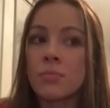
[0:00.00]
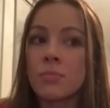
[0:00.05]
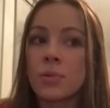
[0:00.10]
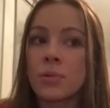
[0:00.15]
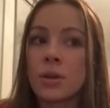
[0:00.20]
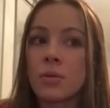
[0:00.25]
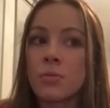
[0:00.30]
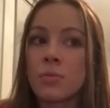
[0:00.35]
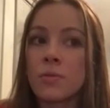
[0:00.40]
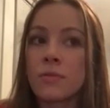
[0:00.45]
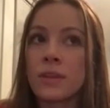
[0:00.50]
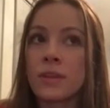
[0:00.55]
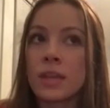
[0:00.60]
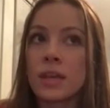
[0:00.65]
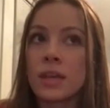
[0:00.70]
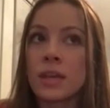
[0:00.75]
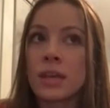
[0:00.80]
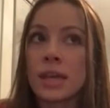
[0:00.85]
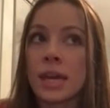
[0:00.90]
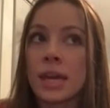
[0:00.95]
But with
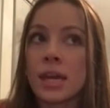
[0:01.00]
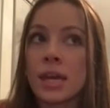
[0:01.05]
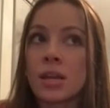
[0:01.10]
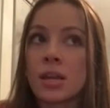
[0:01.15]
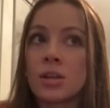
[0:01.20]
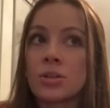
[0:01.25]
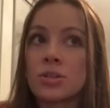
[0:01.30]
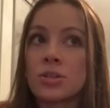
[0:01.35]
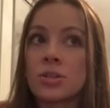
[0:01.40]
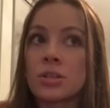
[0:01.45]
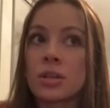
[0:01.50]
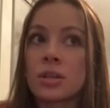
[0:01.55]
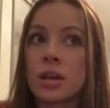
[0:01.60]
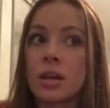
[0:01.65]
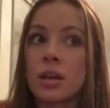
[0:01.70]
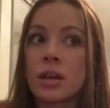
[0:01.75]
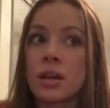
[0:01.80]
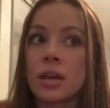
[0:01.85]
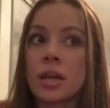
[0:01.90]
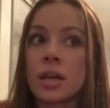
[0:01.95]
the cage,
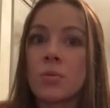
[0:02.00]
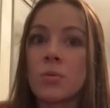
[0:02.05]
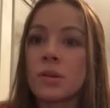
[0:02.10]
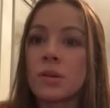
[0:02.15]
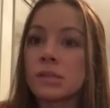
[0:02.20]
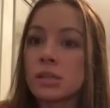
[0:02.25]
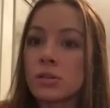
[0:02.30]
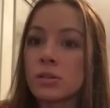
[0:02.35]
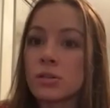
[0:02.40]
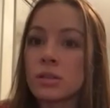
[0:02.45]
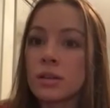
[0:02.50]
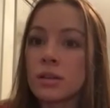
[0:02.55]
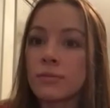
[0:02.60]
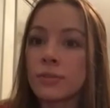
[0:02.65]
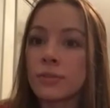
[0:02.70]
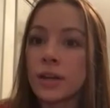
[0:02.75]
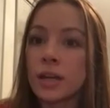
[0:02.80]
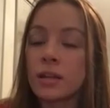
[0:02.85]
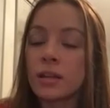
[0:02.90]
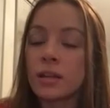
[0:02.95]
it was a little
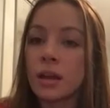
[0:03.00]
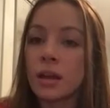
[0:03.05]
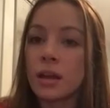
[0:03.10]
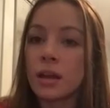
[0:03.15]
different.